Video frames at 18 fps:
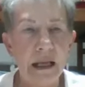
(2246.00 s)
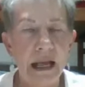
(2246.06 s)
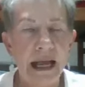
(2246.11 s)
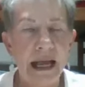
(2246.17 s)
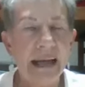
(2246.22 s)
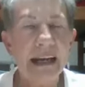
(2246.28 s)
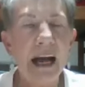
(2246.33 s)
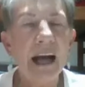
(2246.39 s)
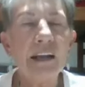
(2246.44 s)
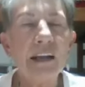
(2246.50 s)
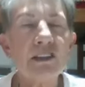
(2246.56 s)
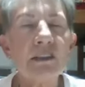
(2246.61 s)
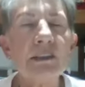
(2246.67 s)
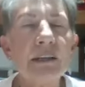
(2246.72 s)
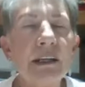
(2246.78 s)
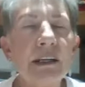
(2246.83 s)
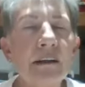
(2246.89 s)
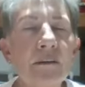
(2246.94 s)
And I
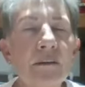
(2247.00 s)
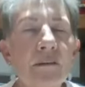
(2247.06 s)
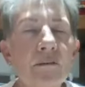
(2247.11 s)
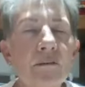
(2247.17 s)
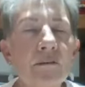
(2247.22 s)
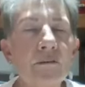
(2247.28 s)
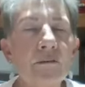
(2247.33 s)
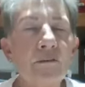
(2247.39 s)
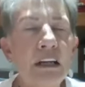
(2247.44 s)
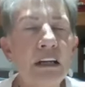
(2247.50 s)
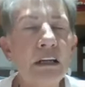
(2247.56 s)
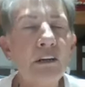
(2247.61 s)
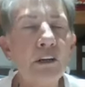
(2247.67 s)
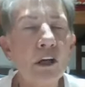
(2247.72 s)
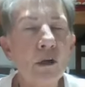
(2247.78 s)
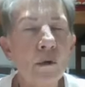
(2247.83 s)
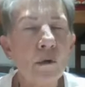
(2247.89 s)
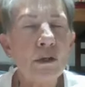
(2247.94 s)
just feel
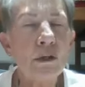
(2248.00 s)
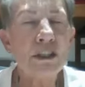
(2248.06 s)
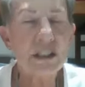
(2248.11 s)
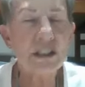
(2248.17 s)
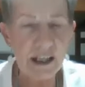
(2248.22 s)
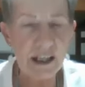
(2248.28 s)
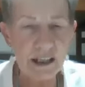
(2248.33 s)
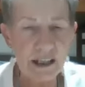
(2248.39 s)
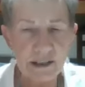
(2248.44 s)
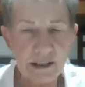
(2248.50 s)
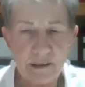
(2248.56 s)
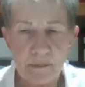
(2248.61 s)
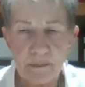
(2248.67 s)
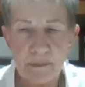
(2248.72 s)
the Lord says,